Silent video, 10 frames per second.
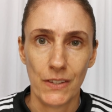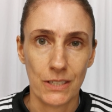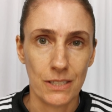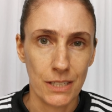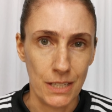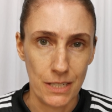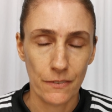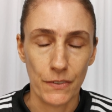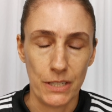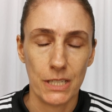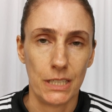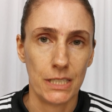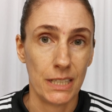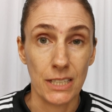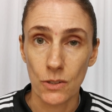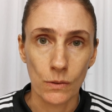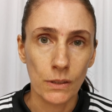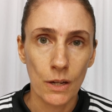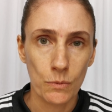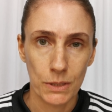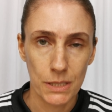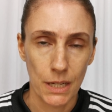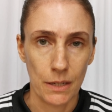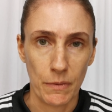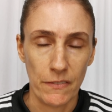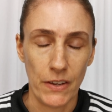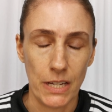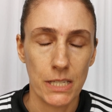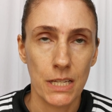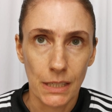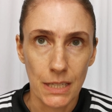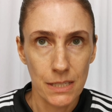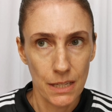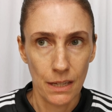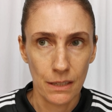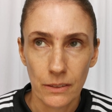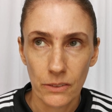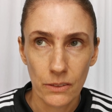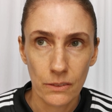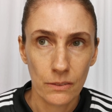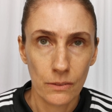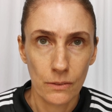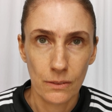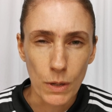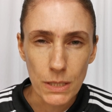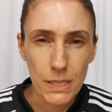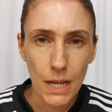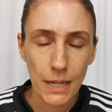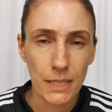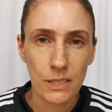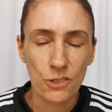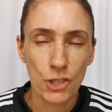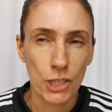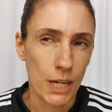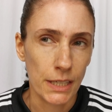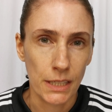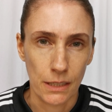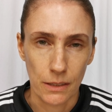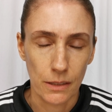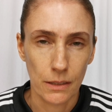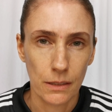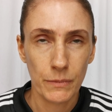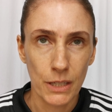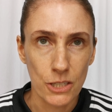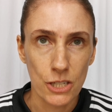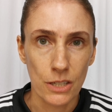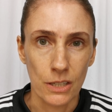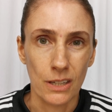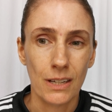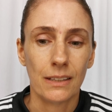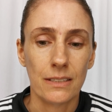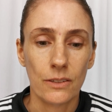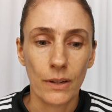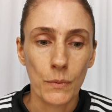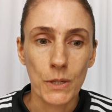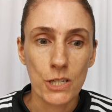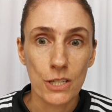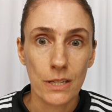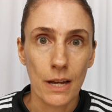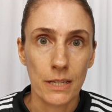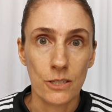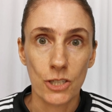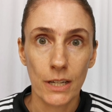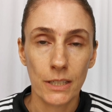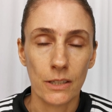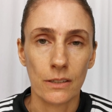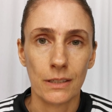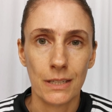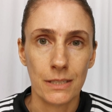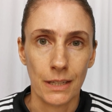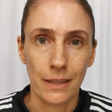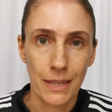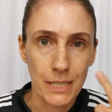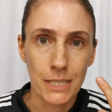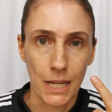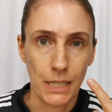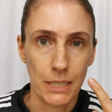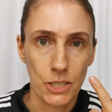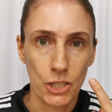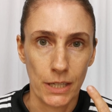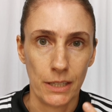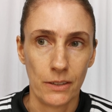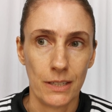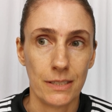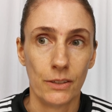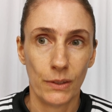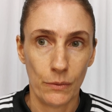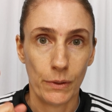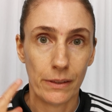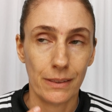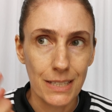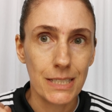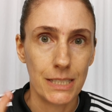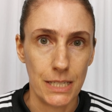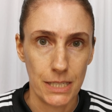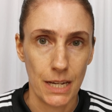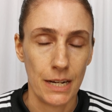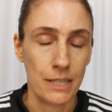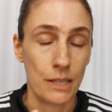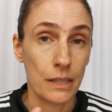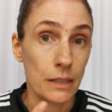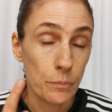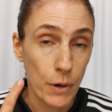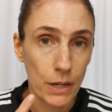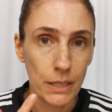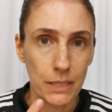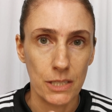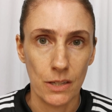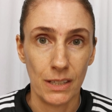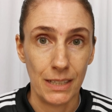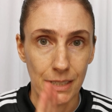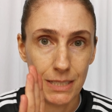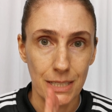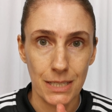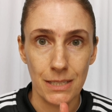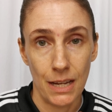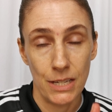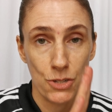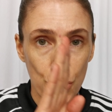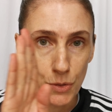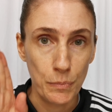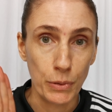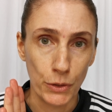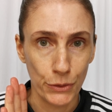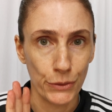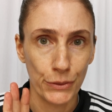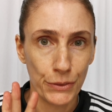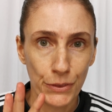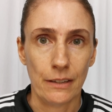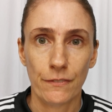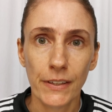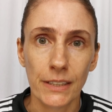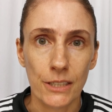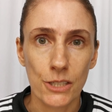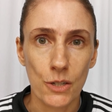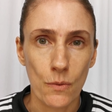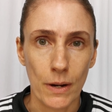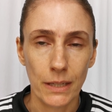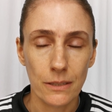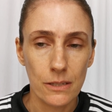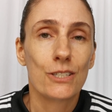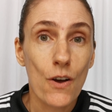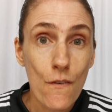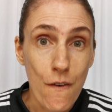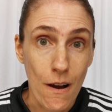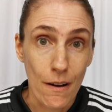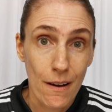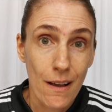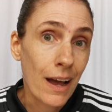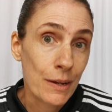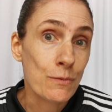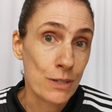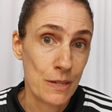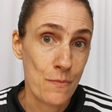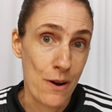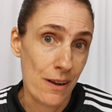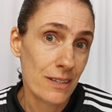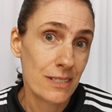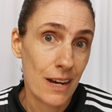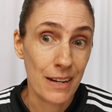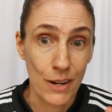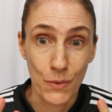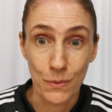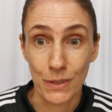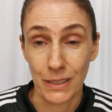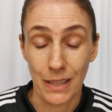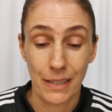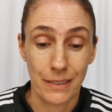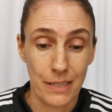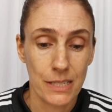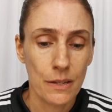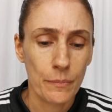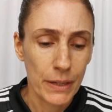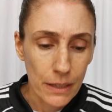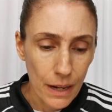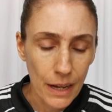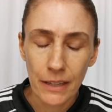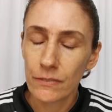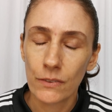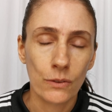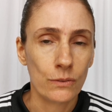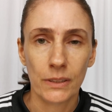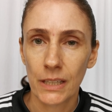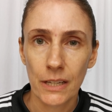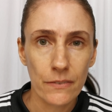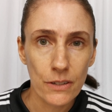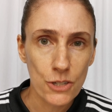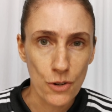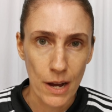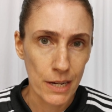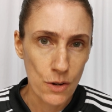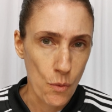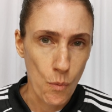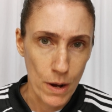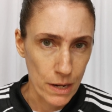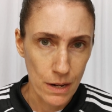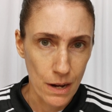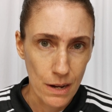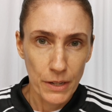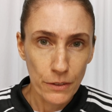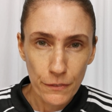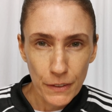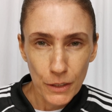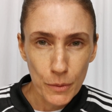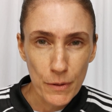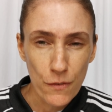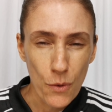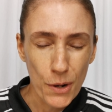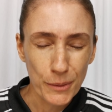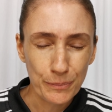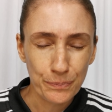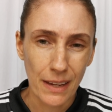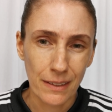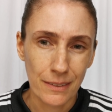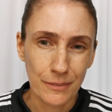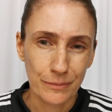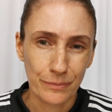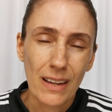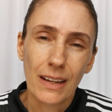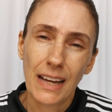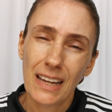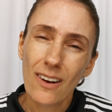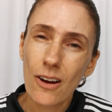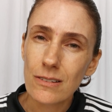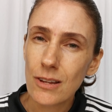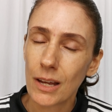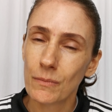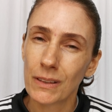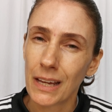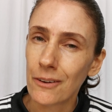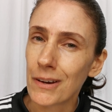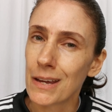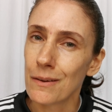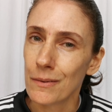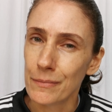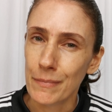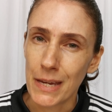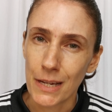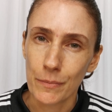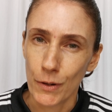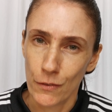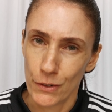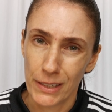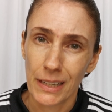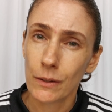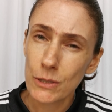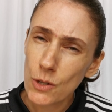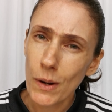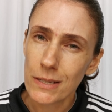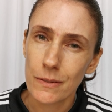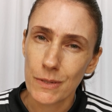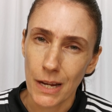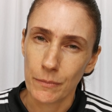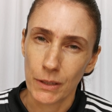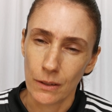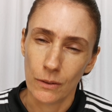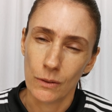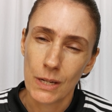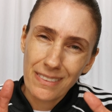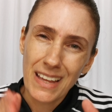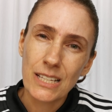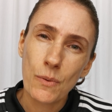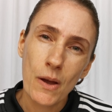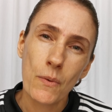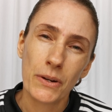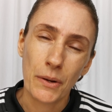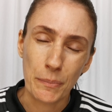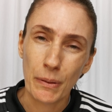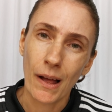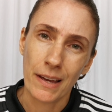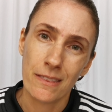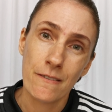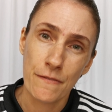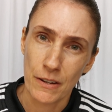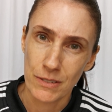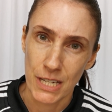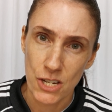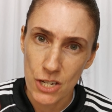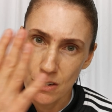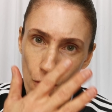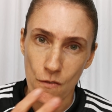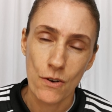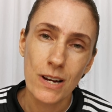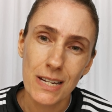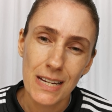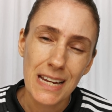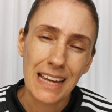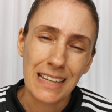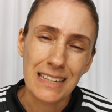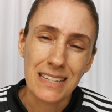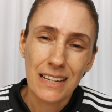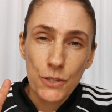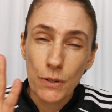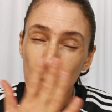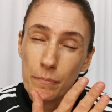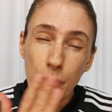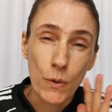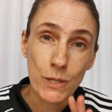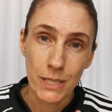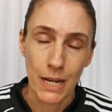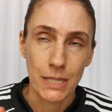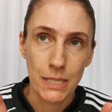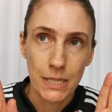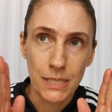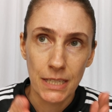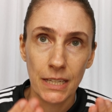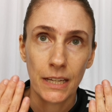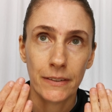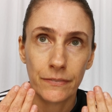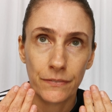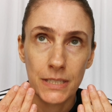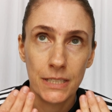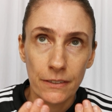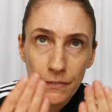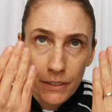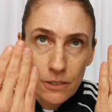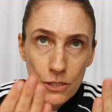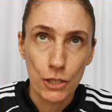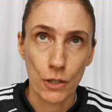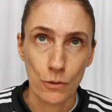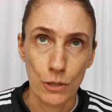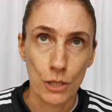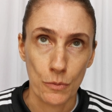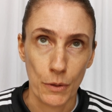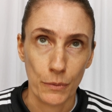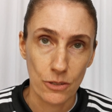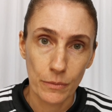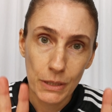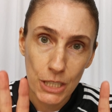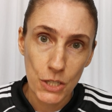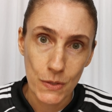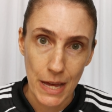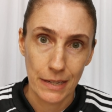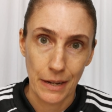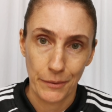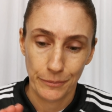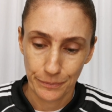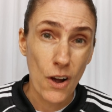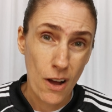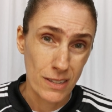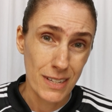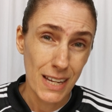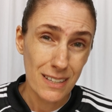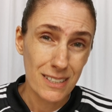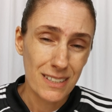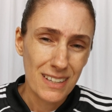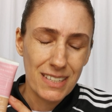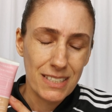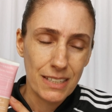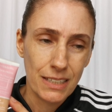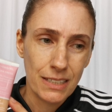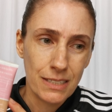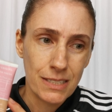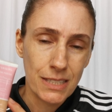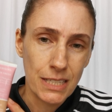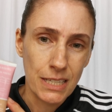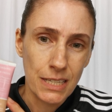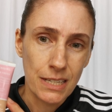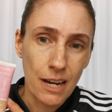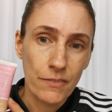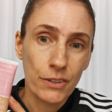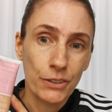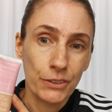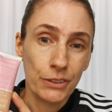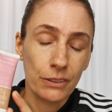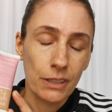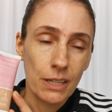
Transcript: he could see a difference. And I said, it's only on one side of my face. And he said, I don't know. One side is shinier. I'm not sure. And I said, okay, which side is shinier? And he said, this side is shinier. And I said, okay, well, this is the side that the product is on and it's designed to blur that finish, right? So far, I'm really impressed and I really like this. But I've only ever tried one wrinkle filler before, and I had a hard time layering makeup over it. It was quite some time ago. That's why I want to apply the foundation over it and do it on both sides to see if the difference shows through. So I'm going to do that now. For context, this is the CoverGirl